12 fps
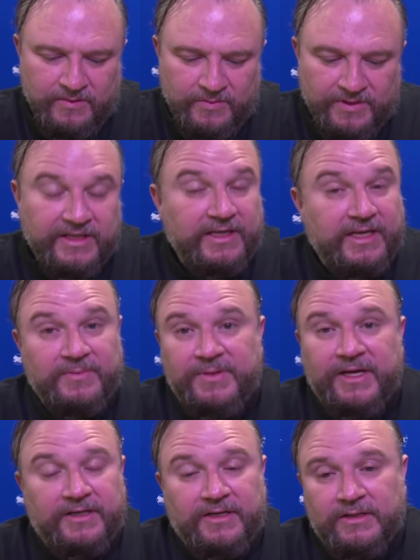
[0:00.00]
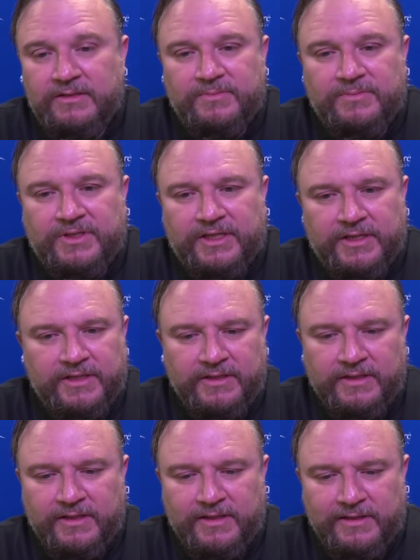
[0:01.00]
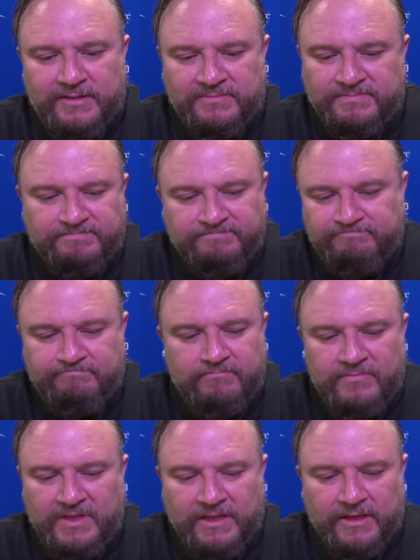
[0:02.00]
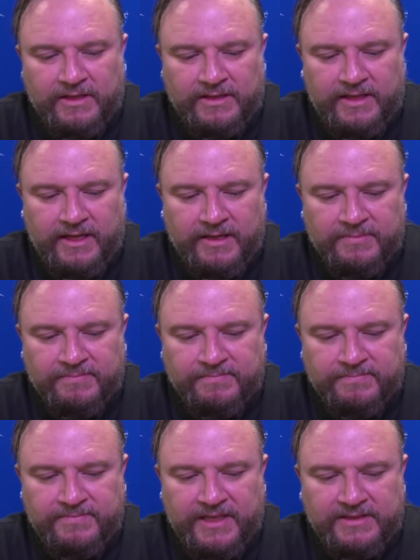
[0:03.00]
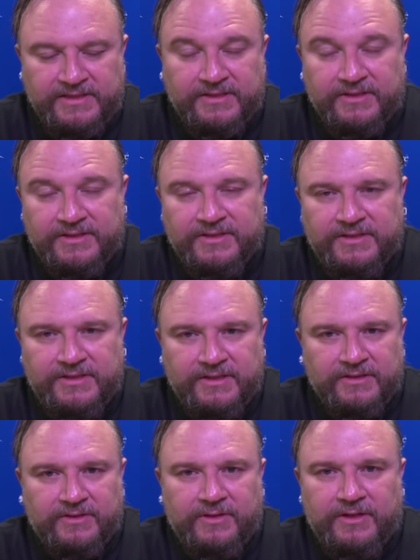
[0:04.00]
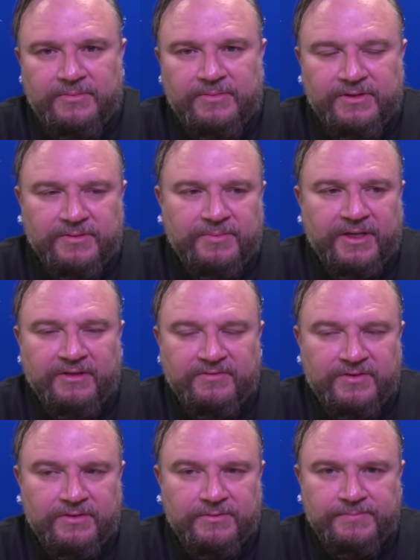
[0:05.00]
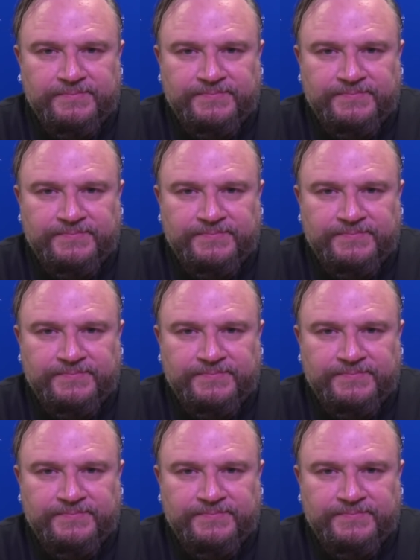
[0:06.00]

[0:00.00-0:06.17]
to get better. But, you know, that series is still incredibly painful.